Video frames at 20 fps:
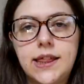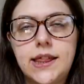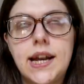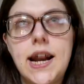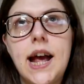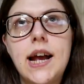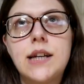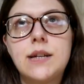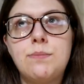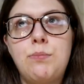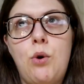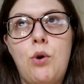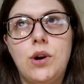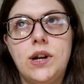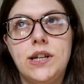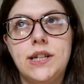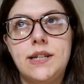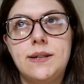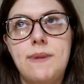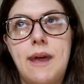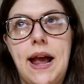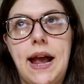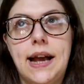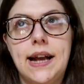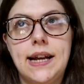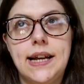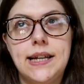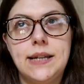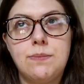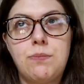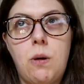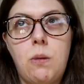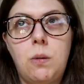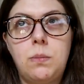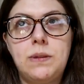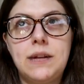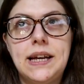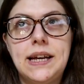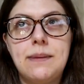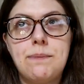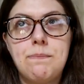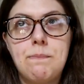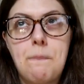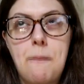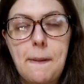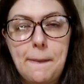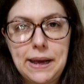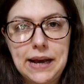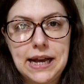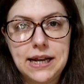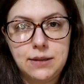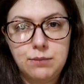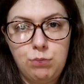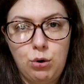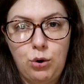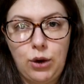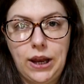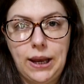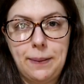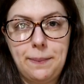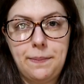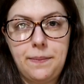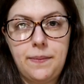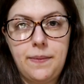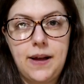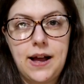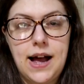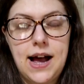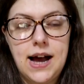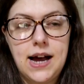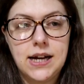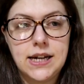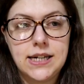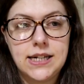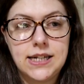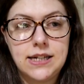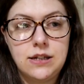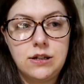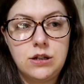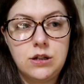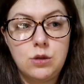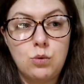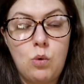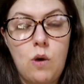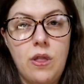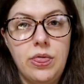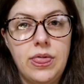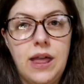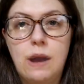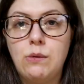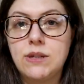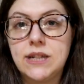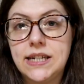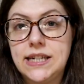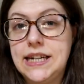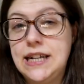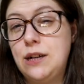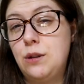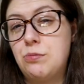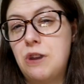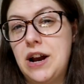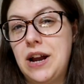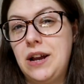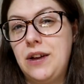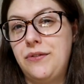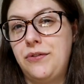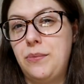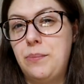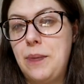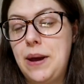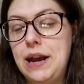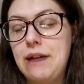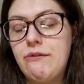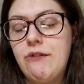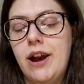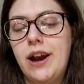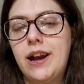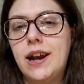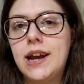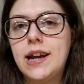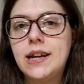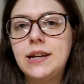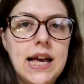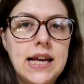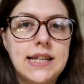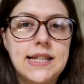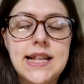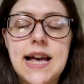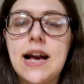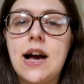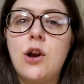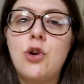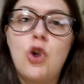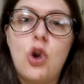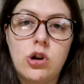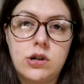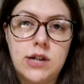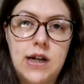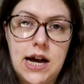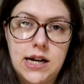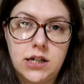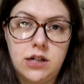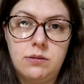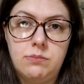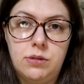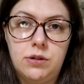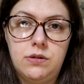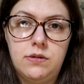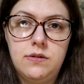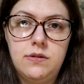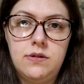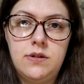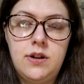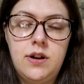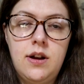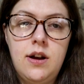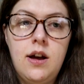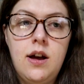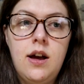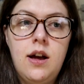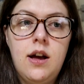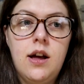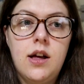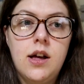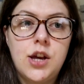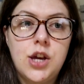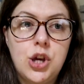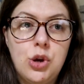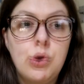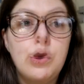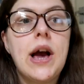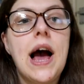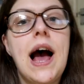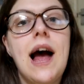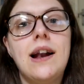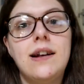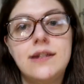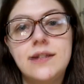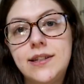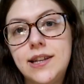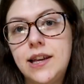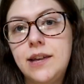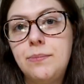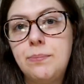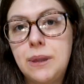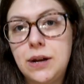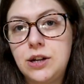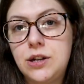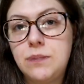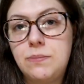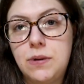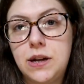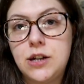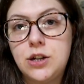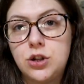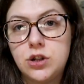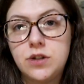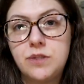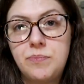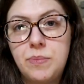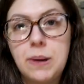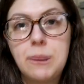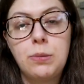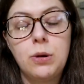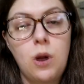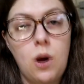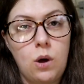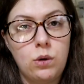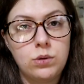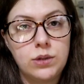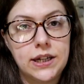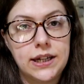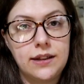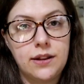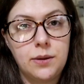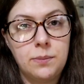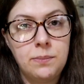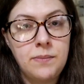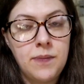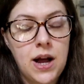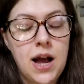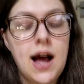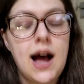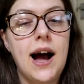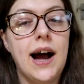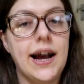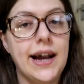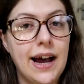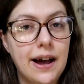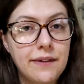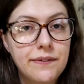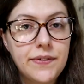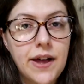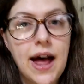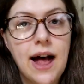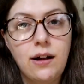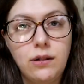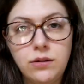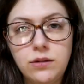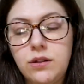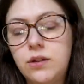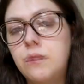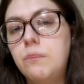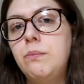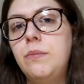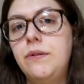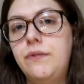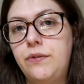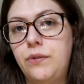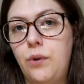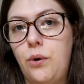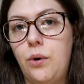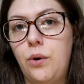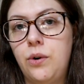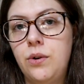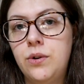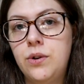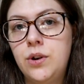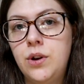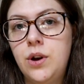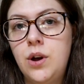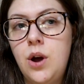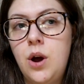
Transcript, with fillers: The next point to make is probably my biggest point and is the one that was a deal breaker for me really, is they are not handleable. You can see pictures of people holding them. I have held them before,